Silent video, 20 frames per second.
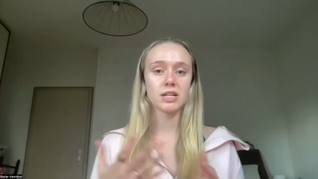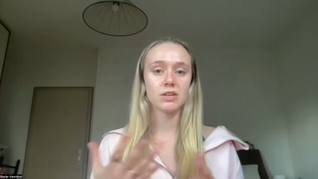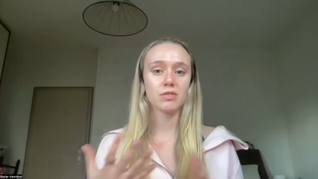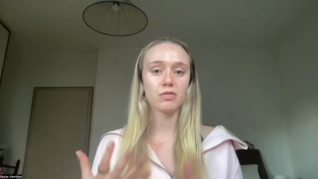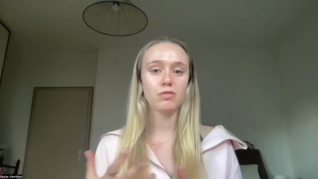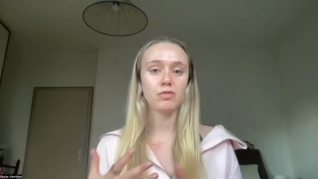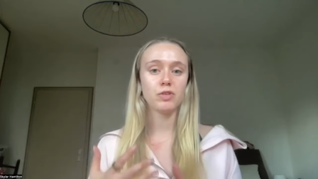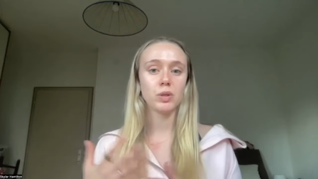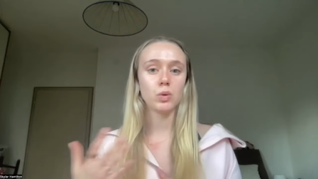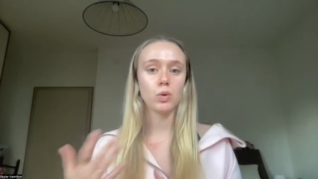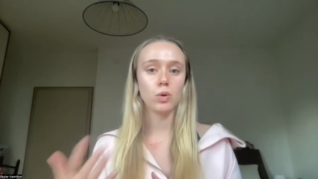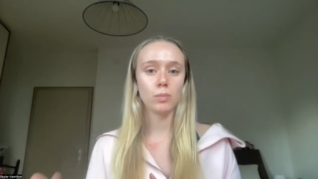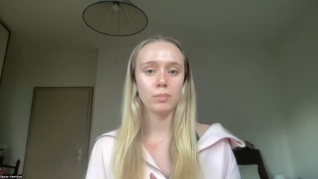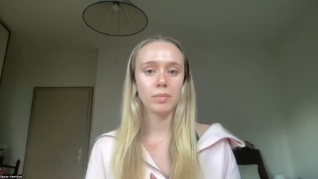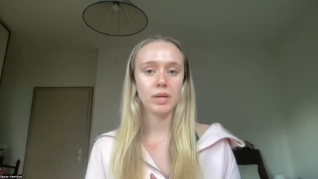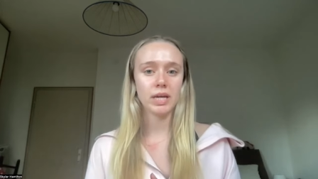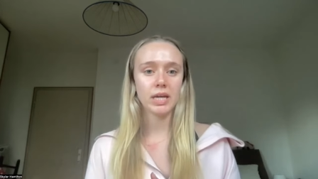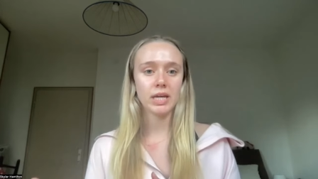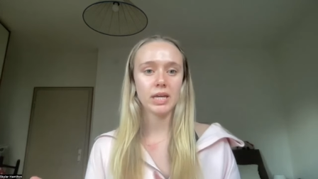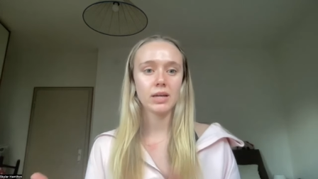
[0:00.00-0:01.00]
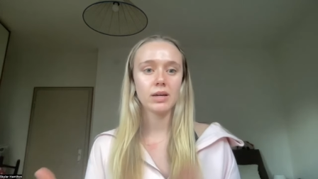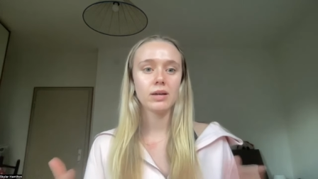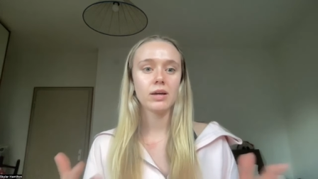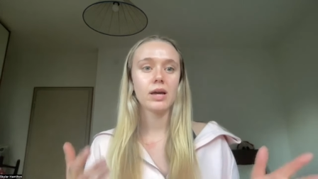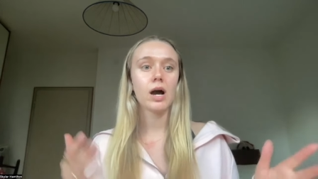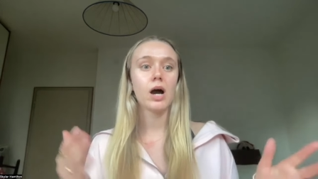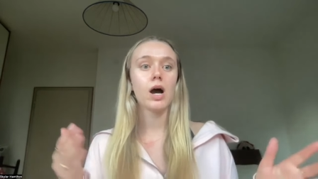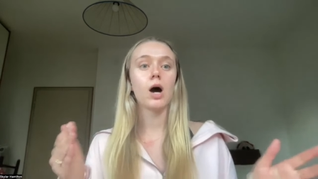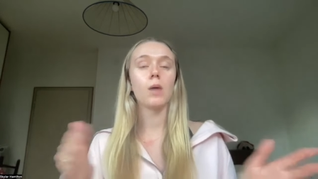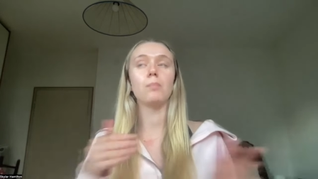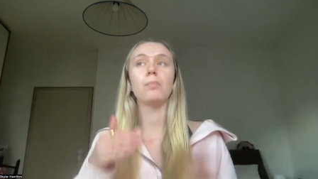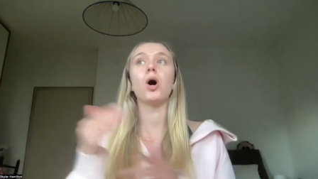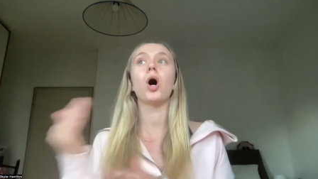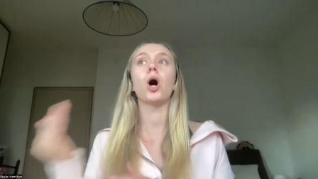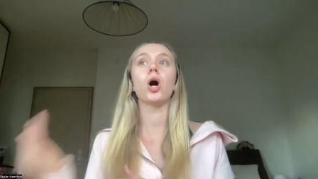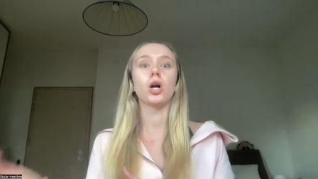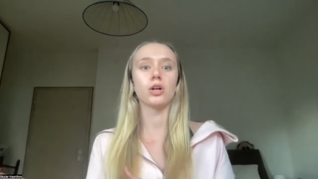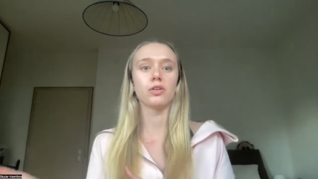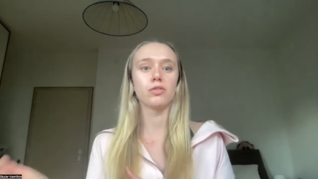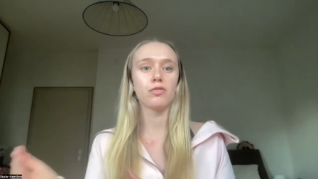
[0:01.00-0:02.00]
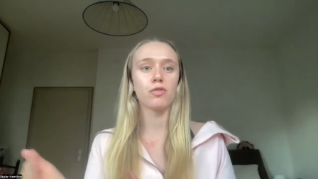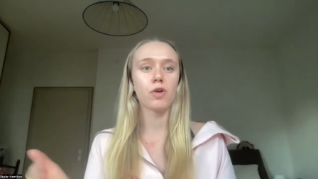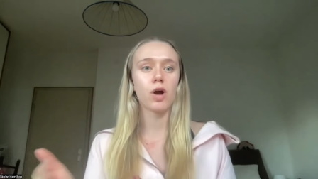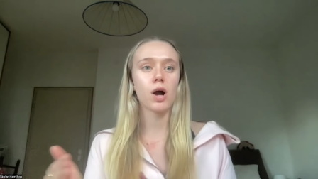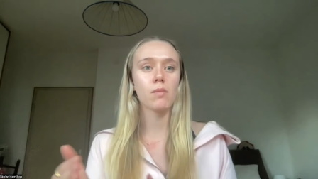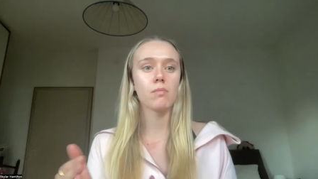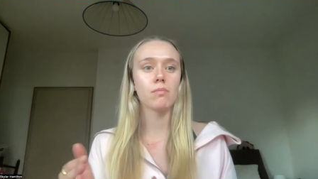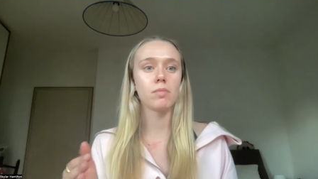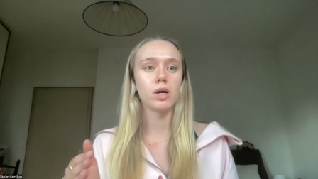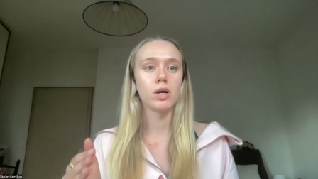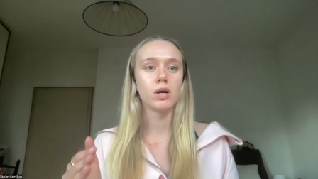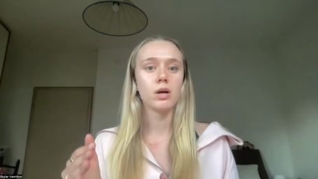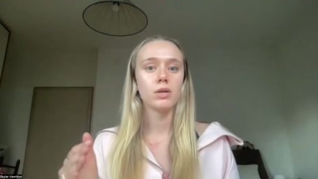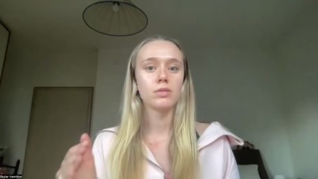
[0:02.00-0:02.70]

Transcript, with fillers: that fuel me apart from